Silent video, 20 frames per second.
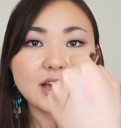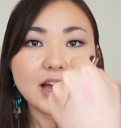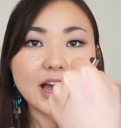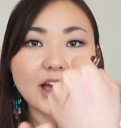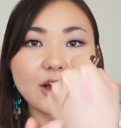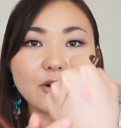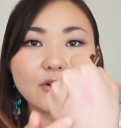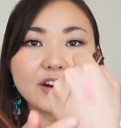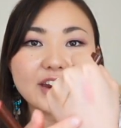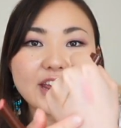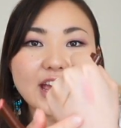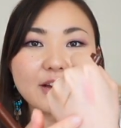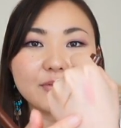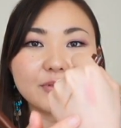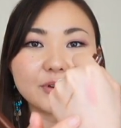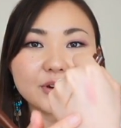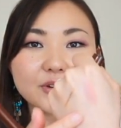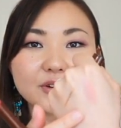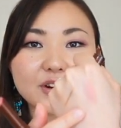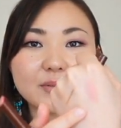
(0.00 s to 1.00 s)
I already have
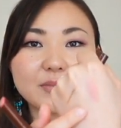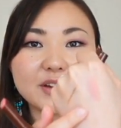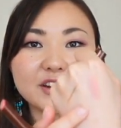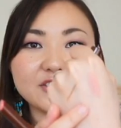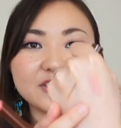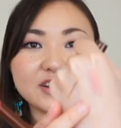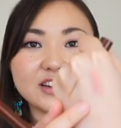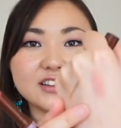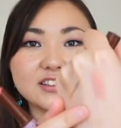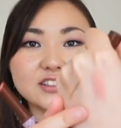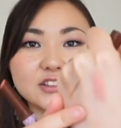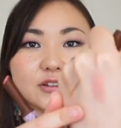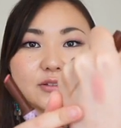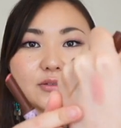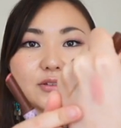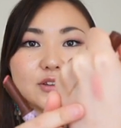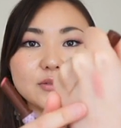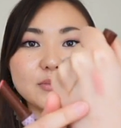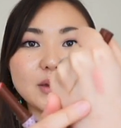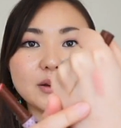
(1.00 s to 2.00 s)
a cream underneath, so
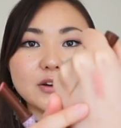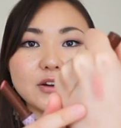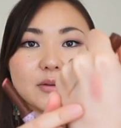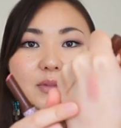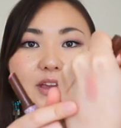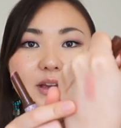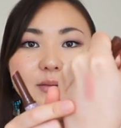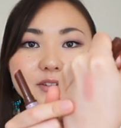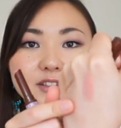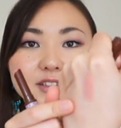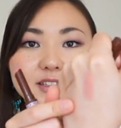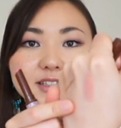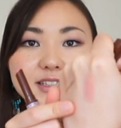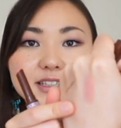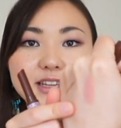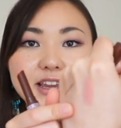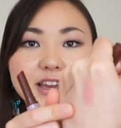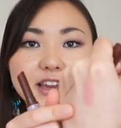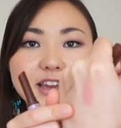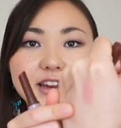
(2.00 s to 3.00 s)
you might not be able to
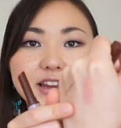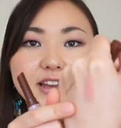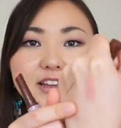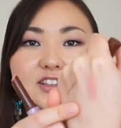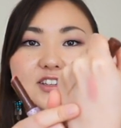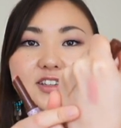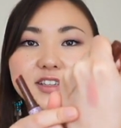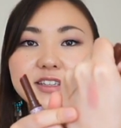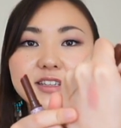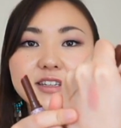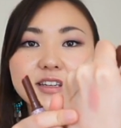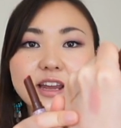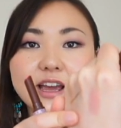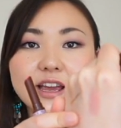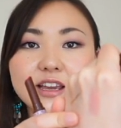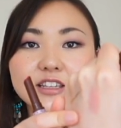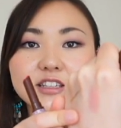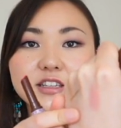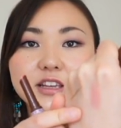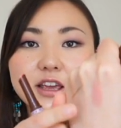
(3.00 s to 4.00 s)
see it. It's just a
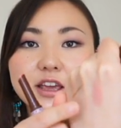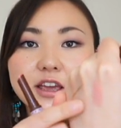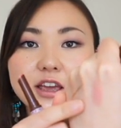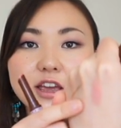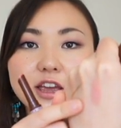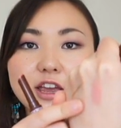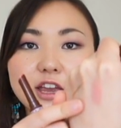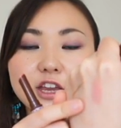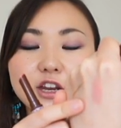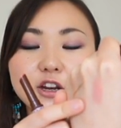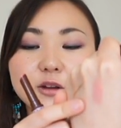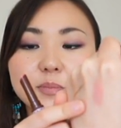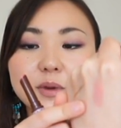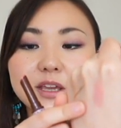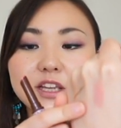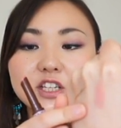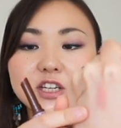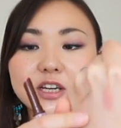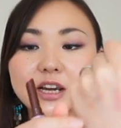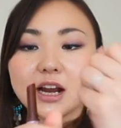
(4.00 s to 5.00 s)
nice, you know,
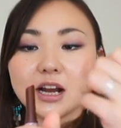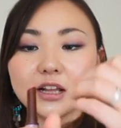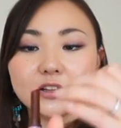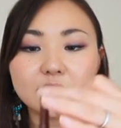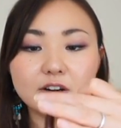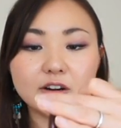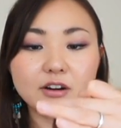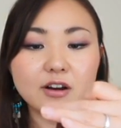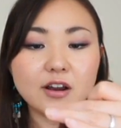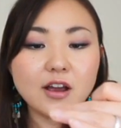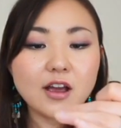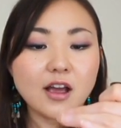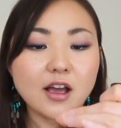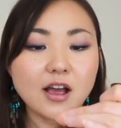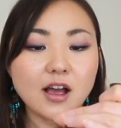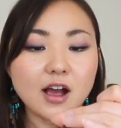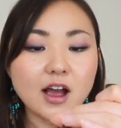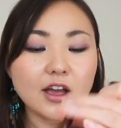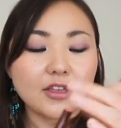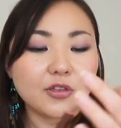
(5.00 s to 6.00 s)
peachy color.
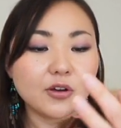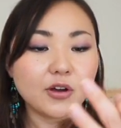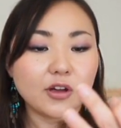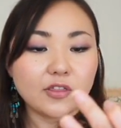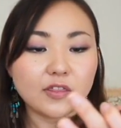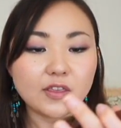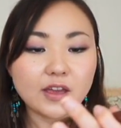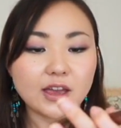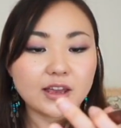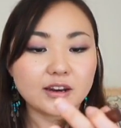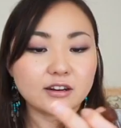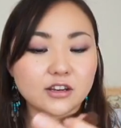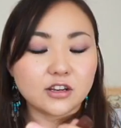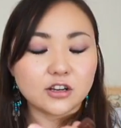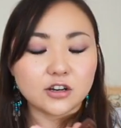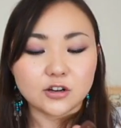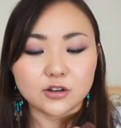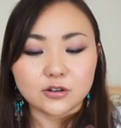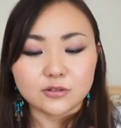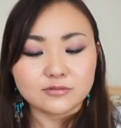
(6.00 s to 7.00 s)
I thought that, you
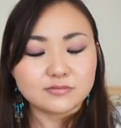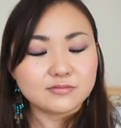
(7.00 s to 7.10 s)
know,